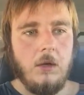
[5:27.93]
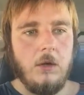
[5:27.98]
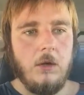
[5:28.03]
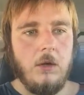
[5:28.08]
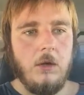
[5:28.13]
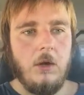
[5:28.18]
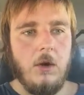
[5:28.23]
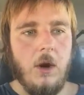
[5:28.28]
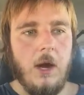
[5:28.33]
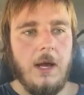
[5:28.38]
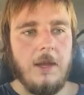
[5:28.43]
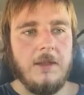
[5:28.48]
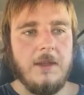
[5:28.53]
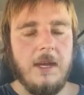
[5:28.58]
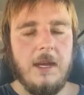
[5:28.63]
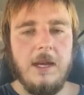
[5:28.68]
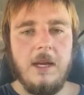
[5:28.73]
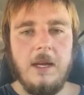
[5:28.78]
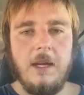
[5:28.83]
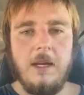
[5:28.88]
you know, I
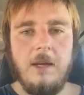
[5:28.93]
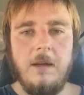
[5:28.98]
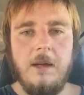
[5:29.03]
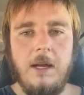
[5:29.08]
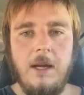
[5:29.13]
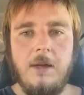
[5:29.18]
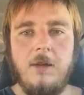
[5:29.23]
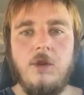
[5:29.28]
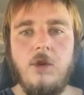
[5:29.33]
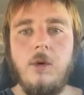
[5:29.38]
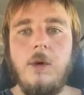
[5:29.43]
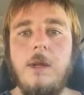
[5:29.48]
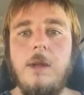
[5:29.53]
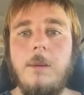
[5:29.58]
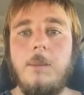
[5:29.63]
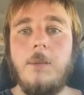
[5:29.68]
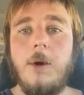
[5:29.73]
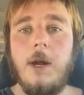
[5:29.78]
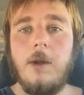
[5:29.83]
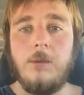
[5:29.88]
think in doing the
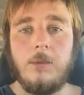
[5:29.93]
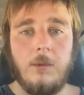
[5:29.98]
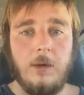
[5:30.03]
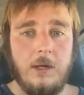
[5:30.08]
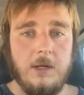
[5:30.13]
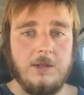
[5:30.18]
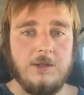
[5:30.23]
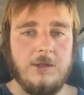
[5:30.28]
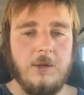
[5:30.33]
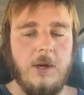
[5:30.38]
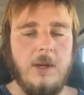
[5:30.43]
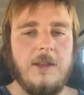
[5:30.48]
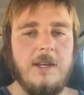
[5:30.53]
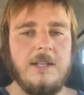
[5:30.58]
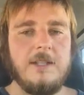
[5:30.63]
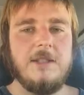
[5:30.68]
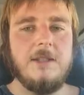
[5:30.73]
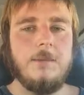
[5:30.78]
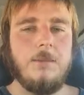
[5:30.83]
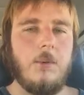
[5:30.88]
breath work, so I
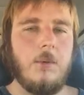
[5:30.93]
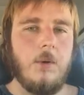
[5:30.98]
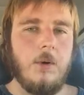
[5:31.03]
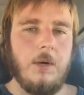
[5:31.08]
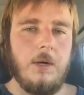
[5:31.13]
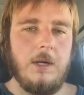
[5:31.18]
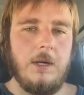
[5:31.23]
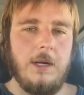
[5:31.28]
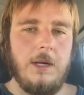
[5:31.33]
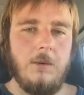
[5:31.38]
think it's important.